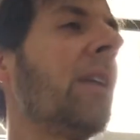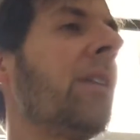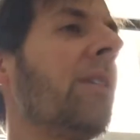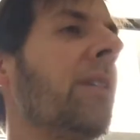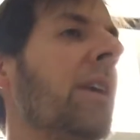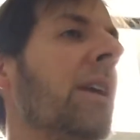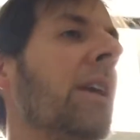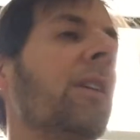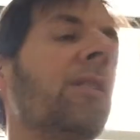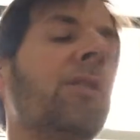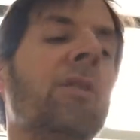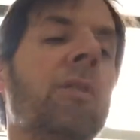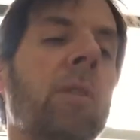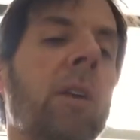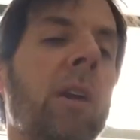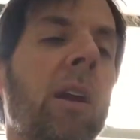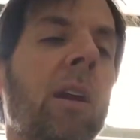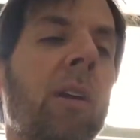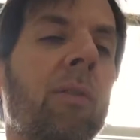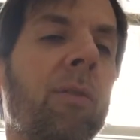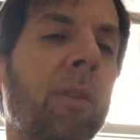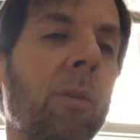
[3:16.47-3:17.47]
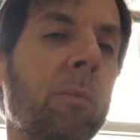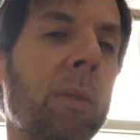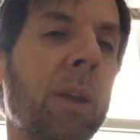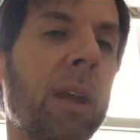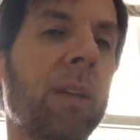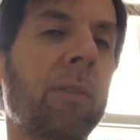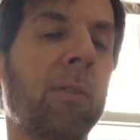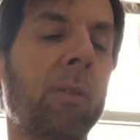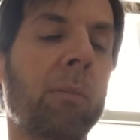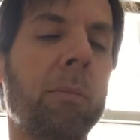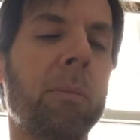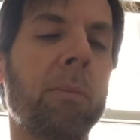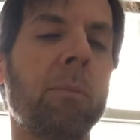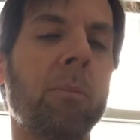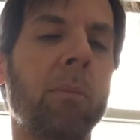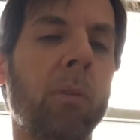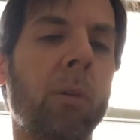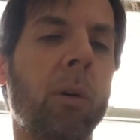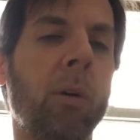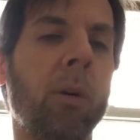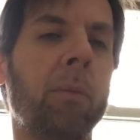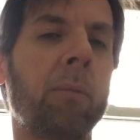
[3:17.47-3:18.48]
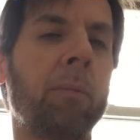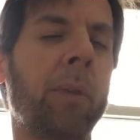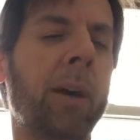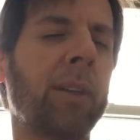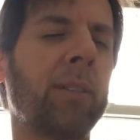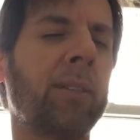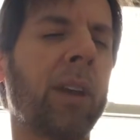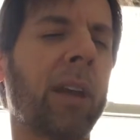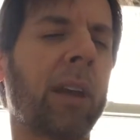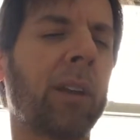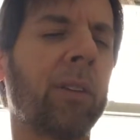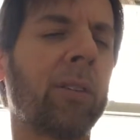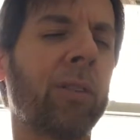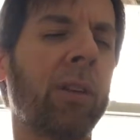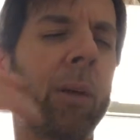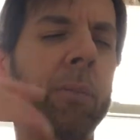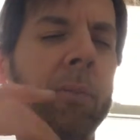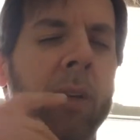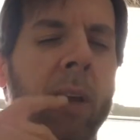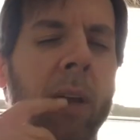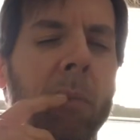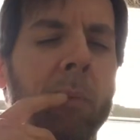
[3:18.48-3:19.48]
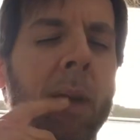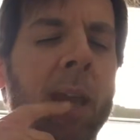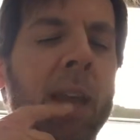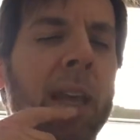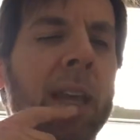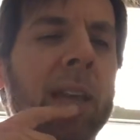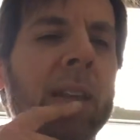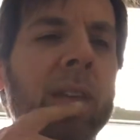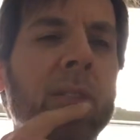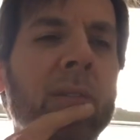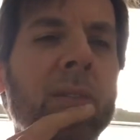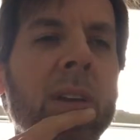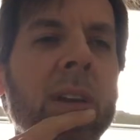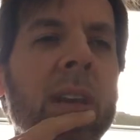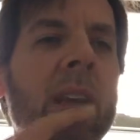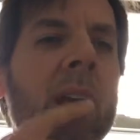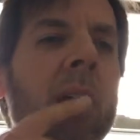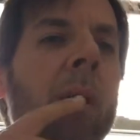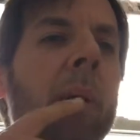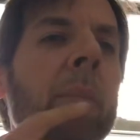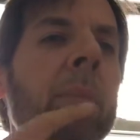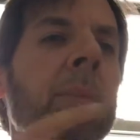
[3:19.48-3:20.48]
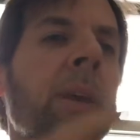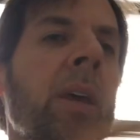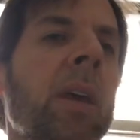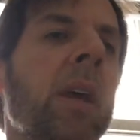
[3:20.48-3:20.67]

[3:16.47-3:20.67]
the issue here for me, from my second subject making this video.